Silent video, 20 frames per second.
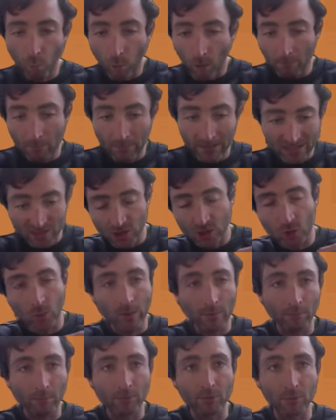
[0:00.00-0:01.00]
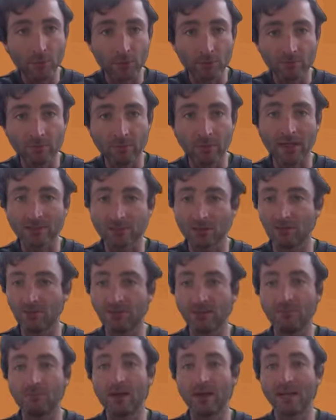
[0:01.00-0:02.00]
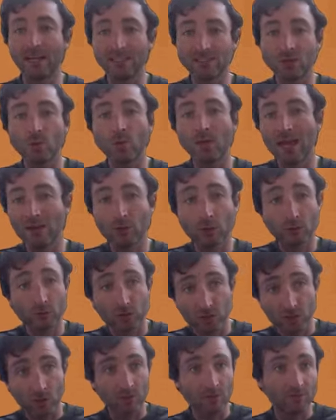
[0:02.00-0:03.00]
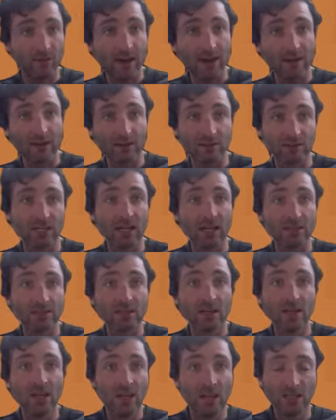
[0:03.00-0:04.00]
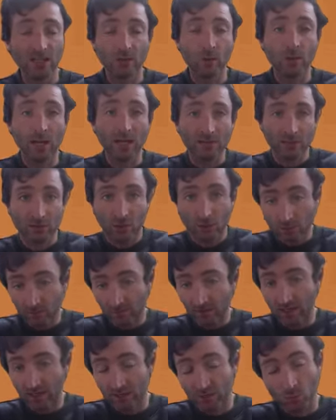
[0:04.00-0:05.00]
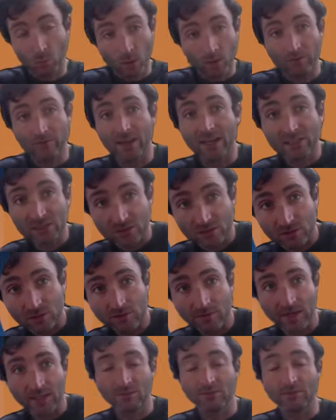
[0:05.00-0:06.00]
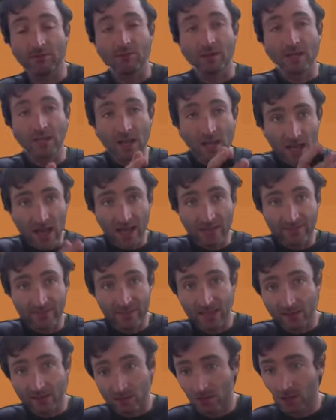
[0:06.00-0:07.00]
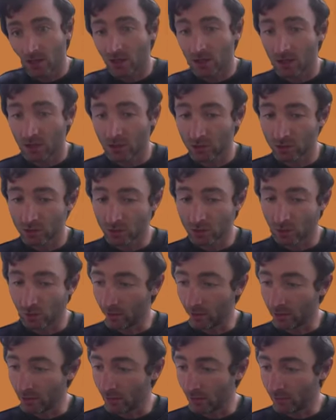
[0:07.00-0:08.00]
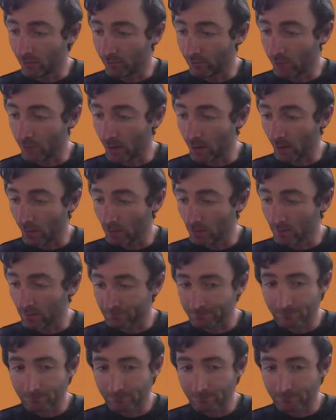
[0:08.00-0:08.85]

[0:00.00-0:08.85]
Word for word: what bits you improved based on feedback. It's okay not to show the final designs. It's okay to show the version one, version two, version three, and tell the story throughout.